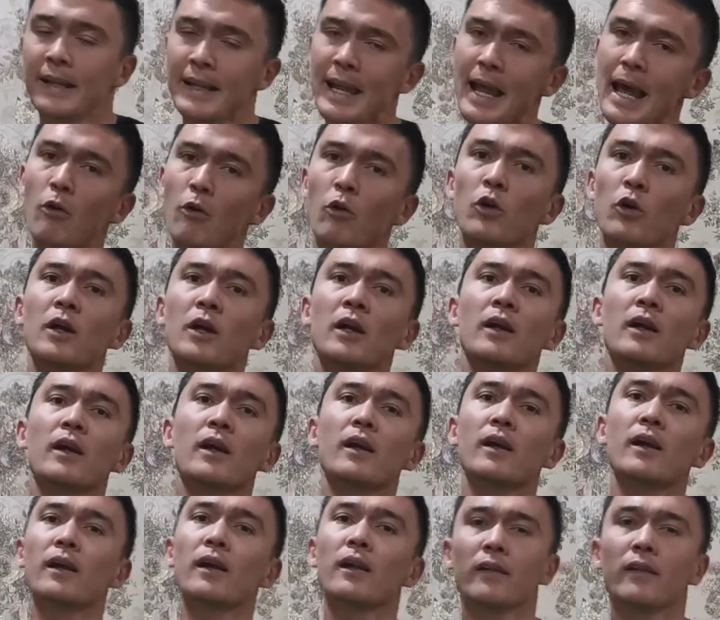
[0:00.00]
now,
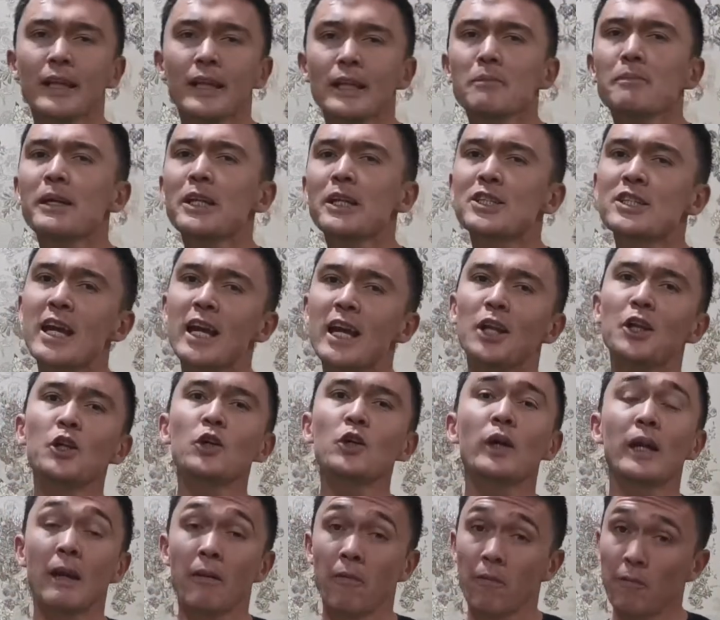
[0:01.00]
let me tell
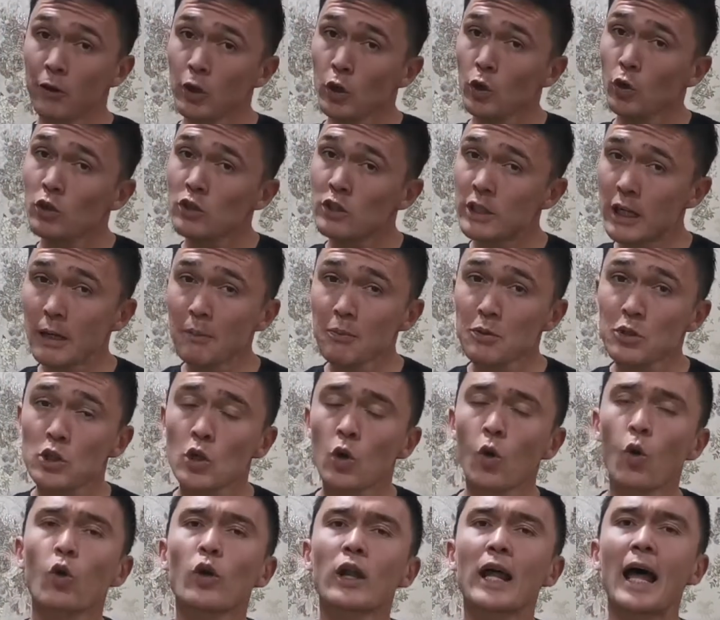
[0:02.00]
you a few
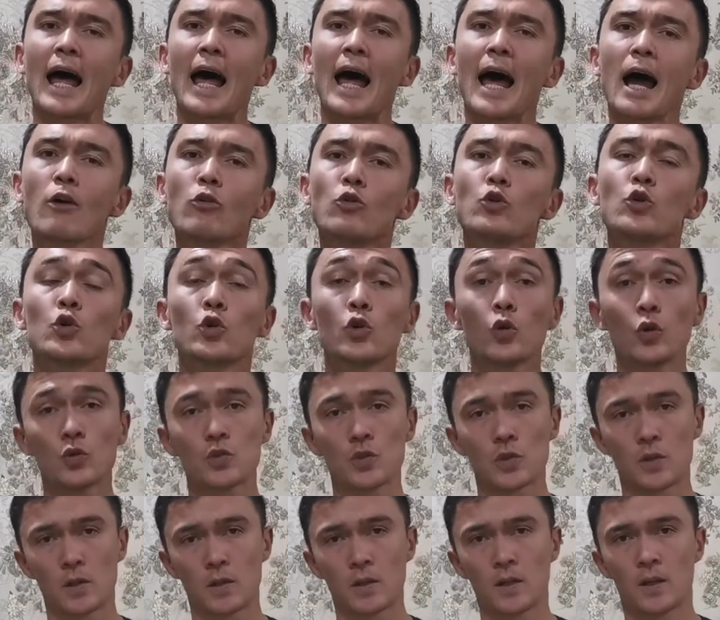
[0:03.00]
tips on how you
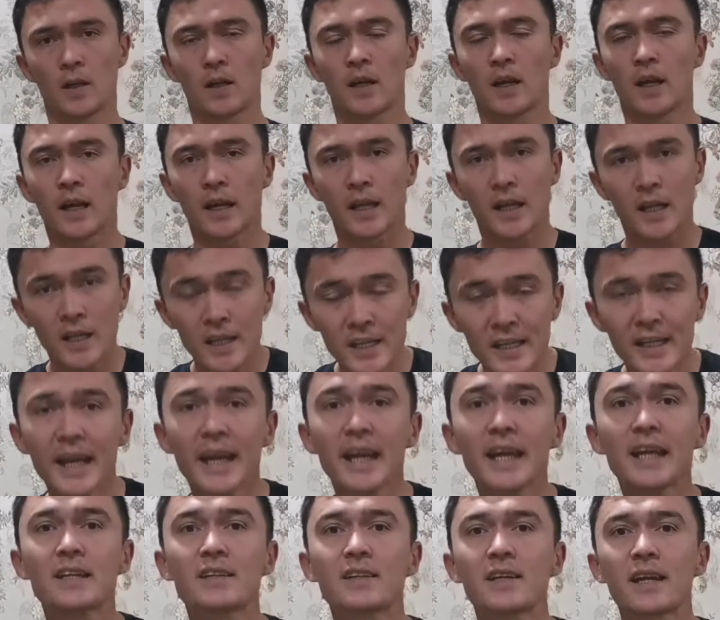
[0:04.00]
could
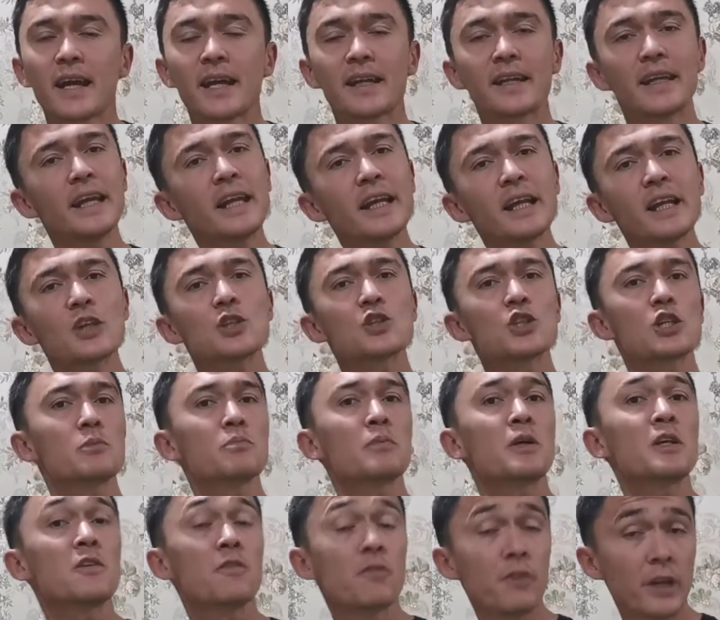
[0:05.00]
create an English
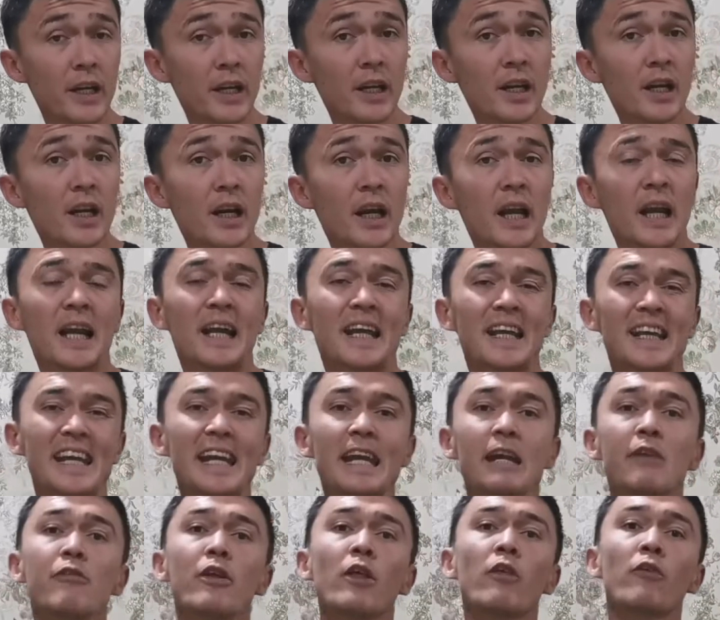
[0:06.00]
atmosphere
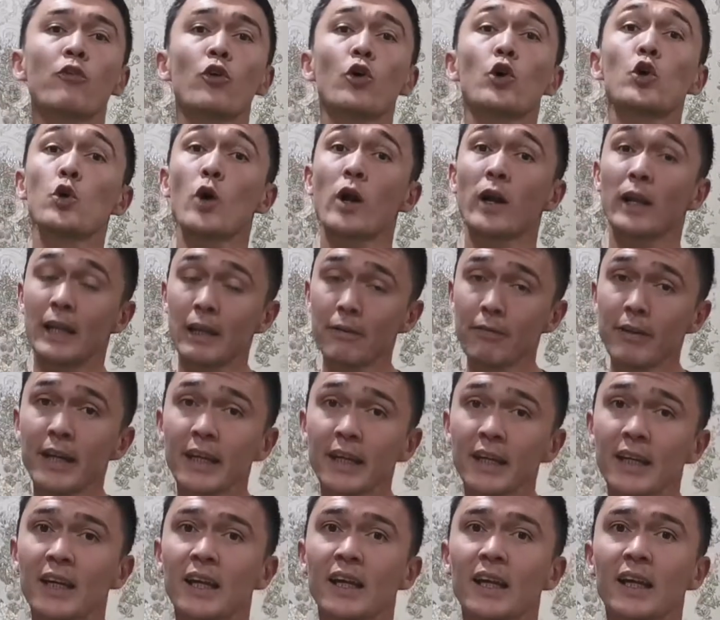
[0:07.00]
even though you are
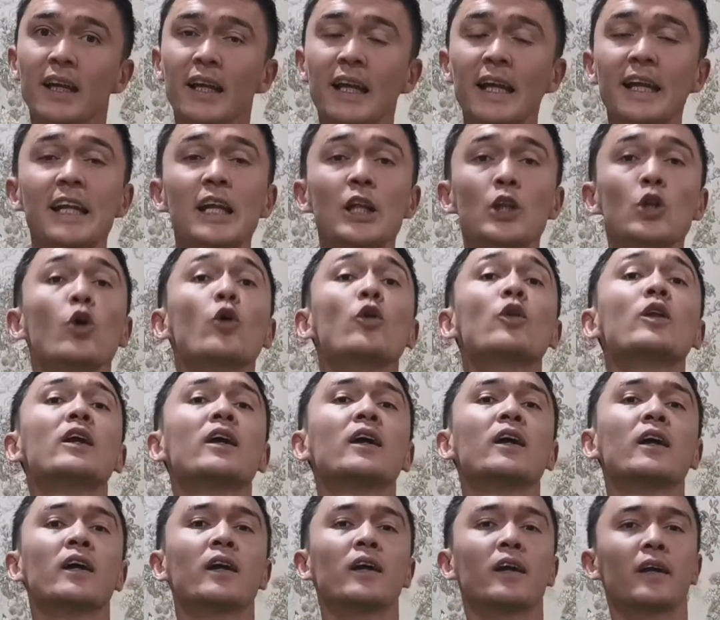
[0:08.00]
living in a
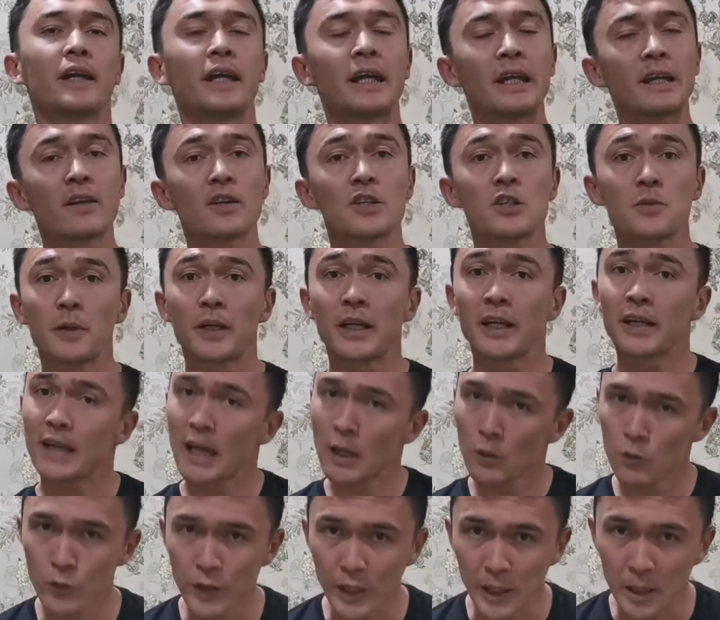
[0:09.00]
non-English speaking
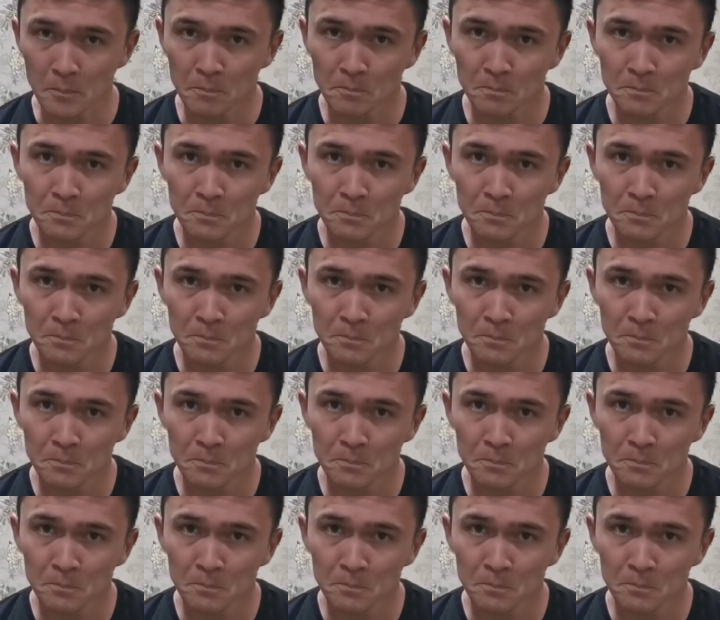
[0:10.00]
country.